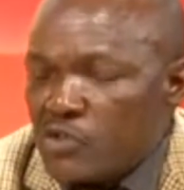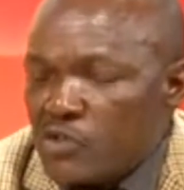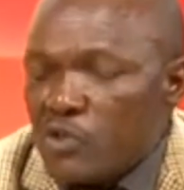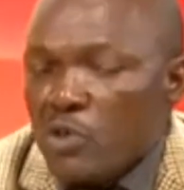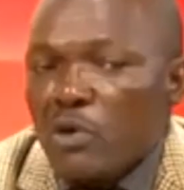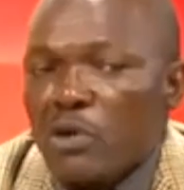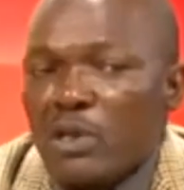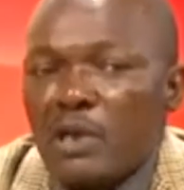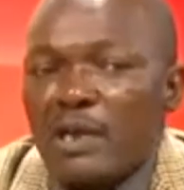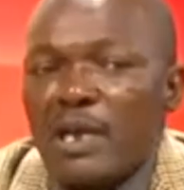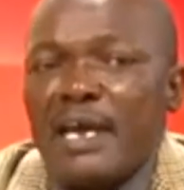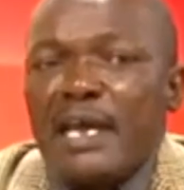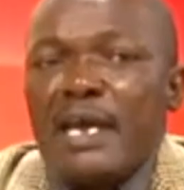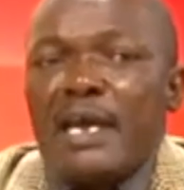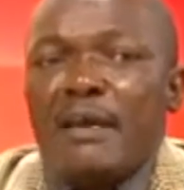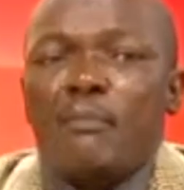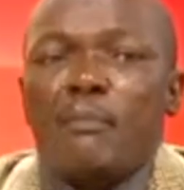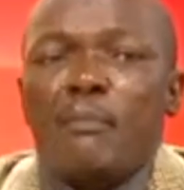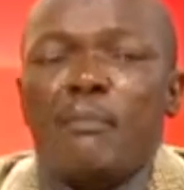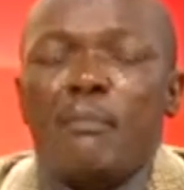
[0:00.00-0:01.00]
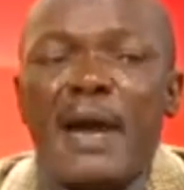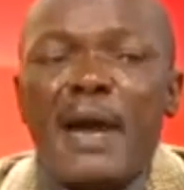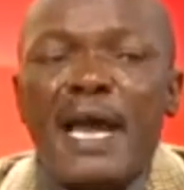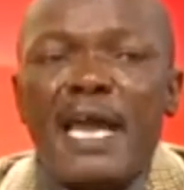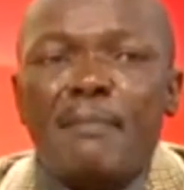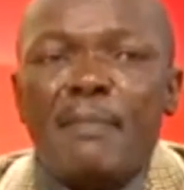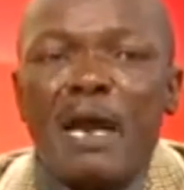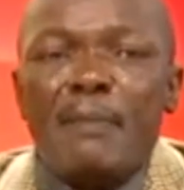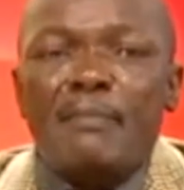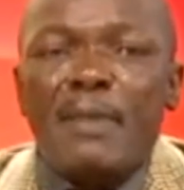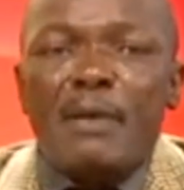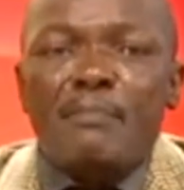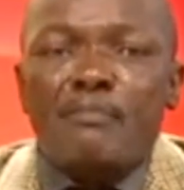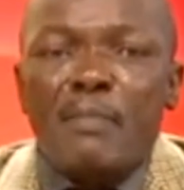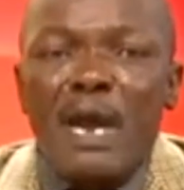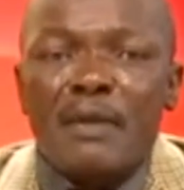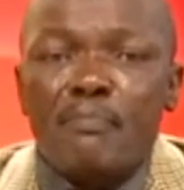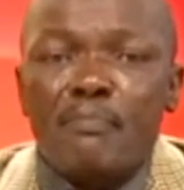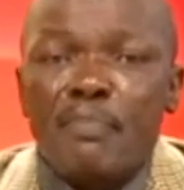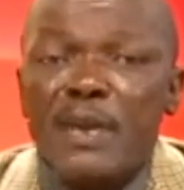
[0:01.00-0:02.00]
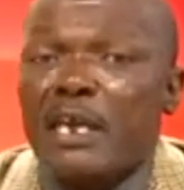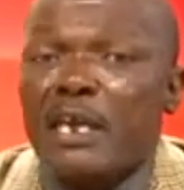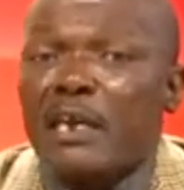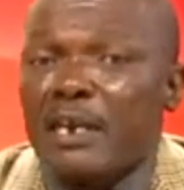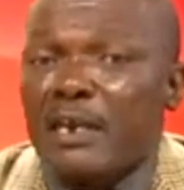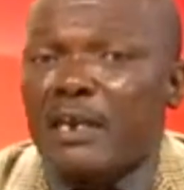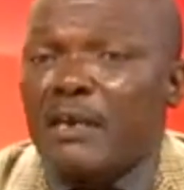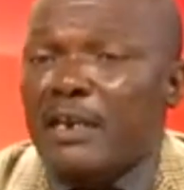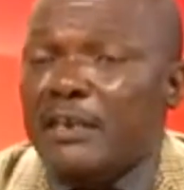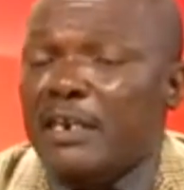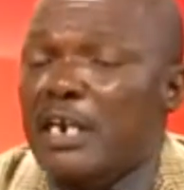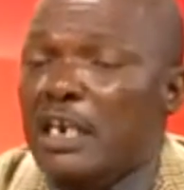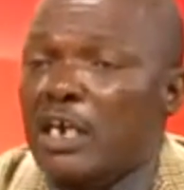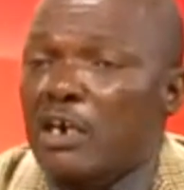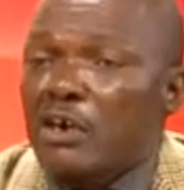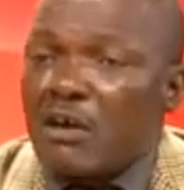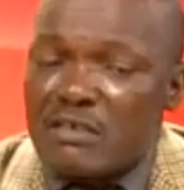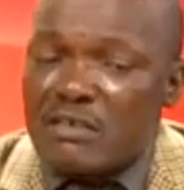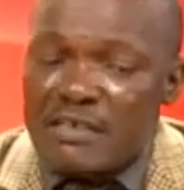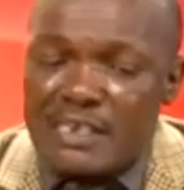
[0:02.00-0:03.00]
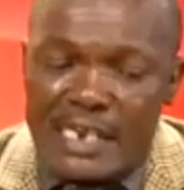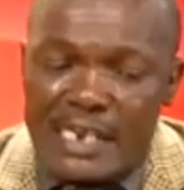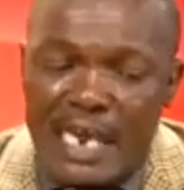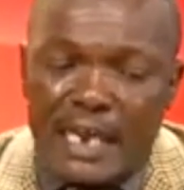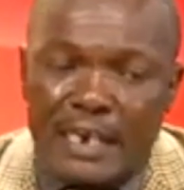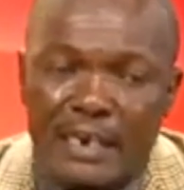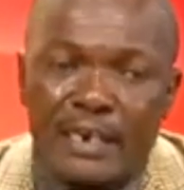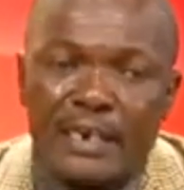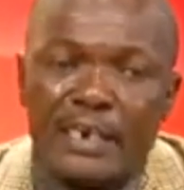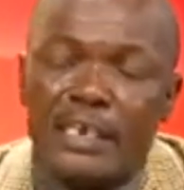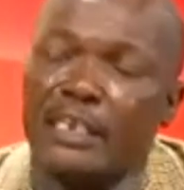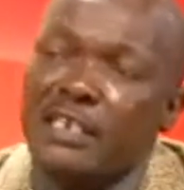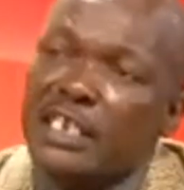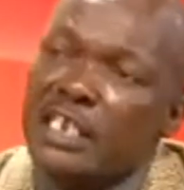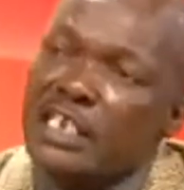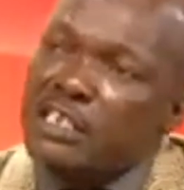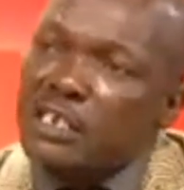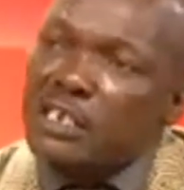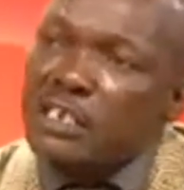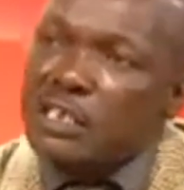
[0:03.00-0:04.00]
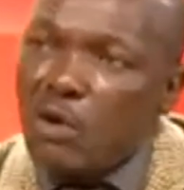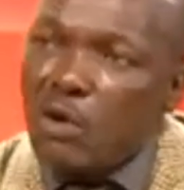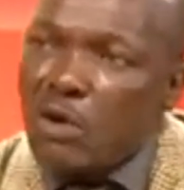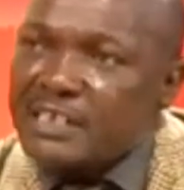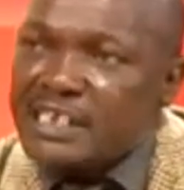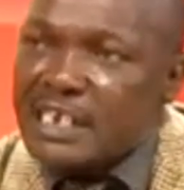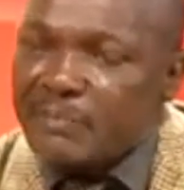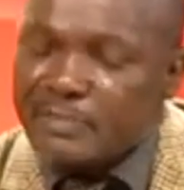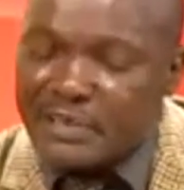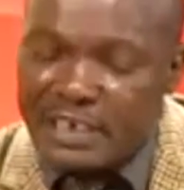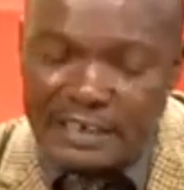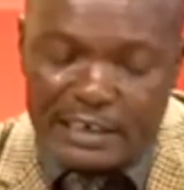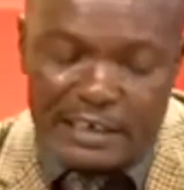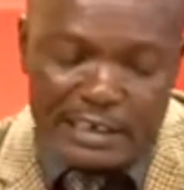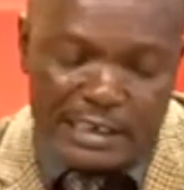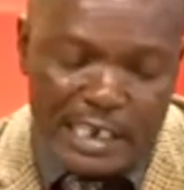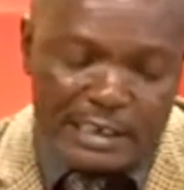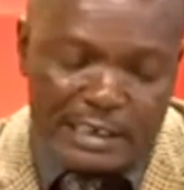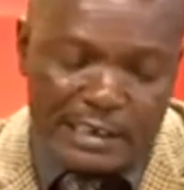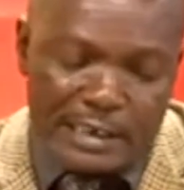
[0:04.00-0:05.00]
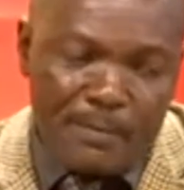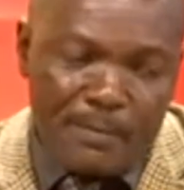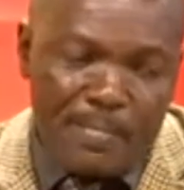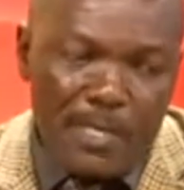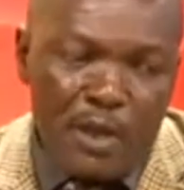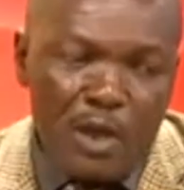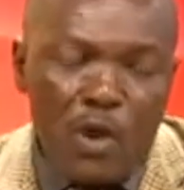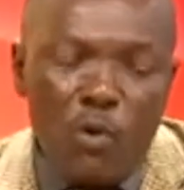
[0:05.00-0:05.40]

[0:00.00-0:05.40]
So um, my, my, my, my big really concern in this in the whole subject is that uh,